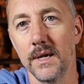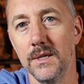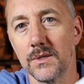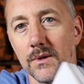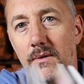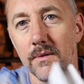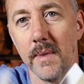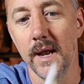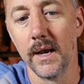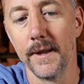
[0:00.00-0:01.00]
history of the
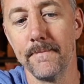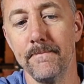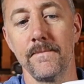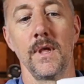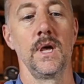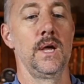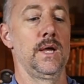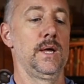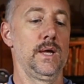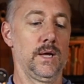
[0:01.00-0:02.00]
mandolin.
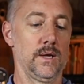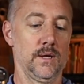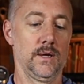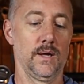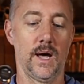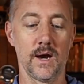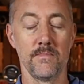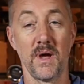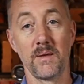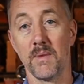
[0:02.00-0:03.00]
I
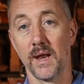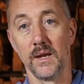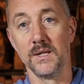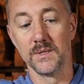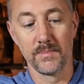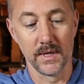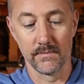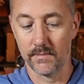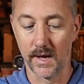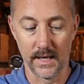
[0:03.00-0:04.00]
don't make mandolins,
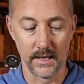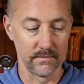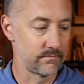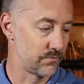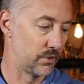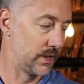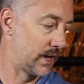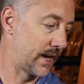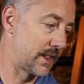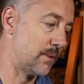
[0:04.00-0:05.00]
but I really
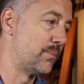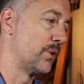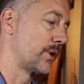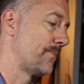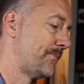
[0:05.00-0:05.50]
like that book.